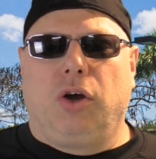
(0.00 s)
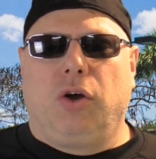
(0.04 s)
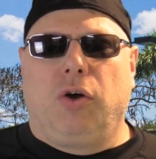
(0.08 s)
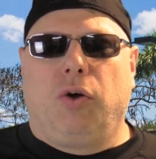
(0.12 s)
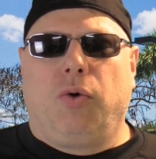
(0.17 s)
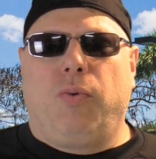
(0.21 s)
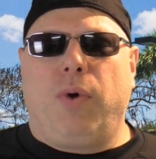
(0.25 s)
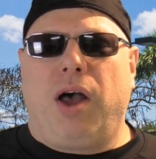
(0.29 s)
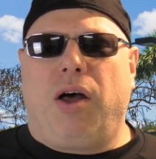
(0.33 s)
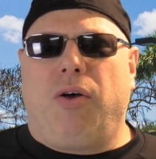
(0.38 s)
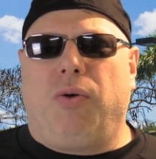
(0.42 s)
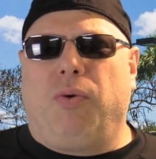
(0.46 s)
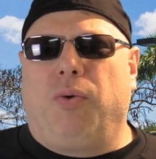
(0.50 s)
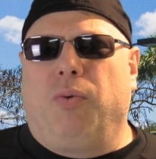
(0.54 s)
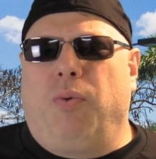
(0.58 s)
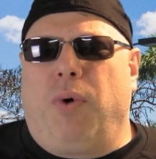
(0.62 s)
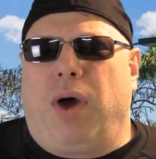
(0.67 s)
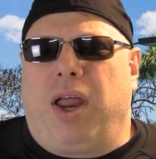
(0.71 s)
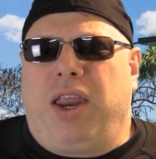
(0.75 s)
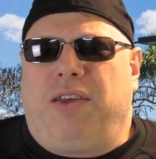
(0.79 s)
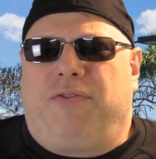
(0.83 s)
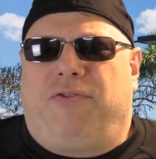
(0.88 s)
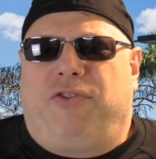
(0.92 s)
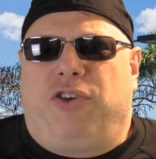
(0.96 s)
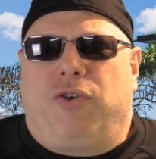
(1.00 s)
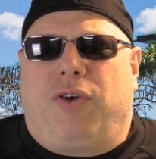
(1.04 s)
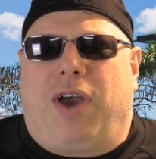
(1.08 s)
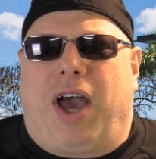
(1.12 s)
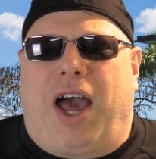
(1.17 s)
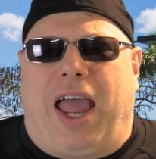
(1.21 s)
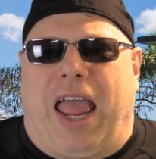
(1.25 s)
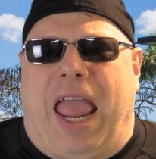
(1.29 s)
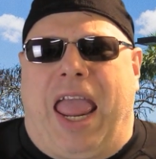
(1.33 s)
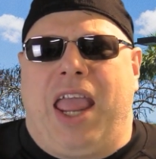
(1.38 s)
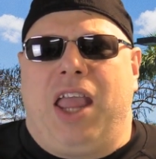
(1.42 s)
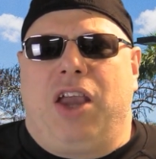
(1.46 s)
Well, what if you
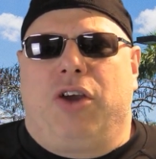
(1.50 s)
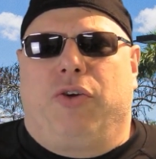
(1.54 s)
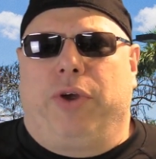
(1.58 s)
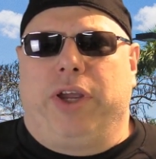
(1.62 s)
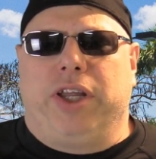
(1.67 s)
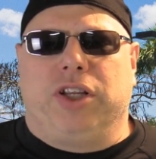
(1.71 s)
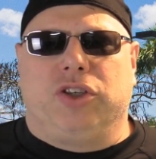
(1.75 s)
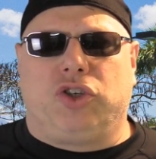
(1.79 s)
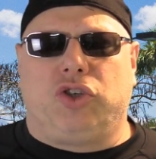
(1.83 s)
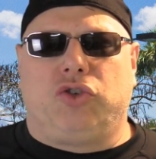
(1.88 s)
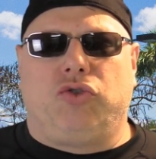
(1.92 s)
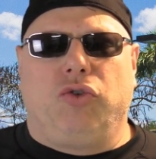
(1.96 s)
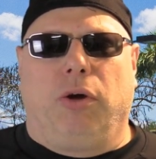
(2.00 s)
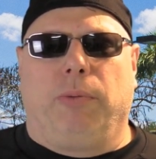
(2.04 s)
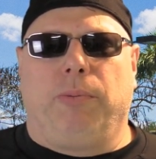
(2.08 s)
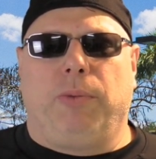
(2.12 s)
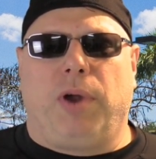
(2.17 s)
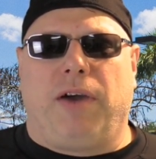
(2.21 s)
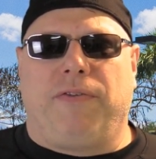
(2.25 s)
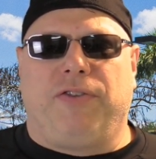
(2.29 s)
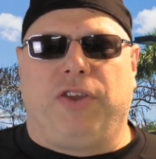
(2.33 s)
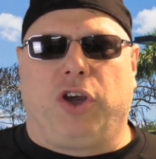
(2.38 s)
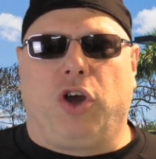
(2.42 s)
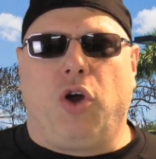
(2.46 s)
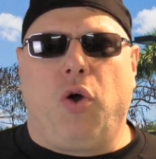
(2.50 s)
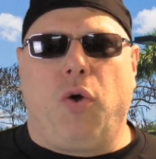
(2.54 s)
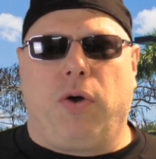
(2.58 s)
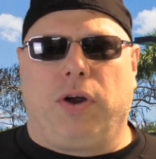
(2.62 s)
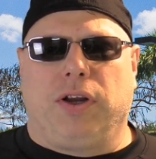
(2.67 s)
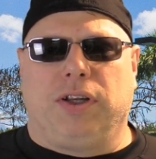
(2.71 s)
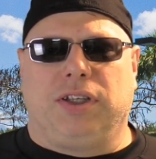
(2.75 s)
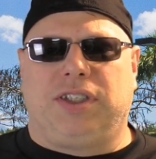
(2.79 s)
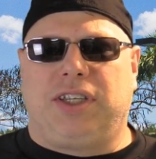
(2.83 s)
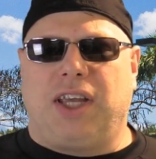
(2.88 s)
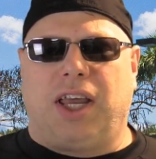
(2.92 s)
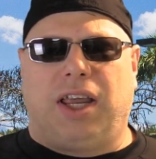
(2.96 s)
got angry and stormed off the court
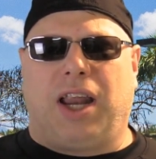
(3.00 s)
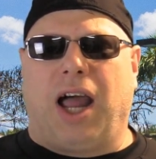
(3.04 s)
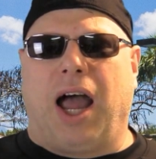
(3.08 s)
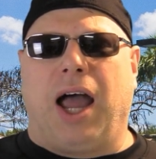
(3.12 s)
and said,